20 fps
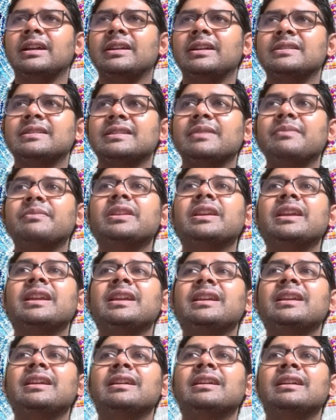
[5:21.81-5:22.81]

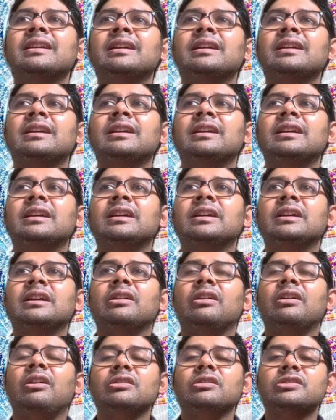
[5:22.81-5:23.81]
Something
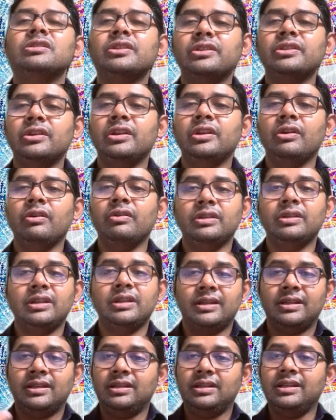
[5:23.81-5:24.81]
also to note,
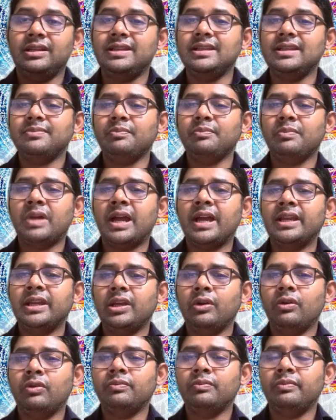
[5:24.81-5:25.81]
and this is my
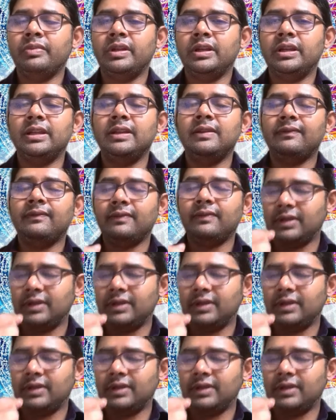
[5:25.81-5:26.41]
own belief.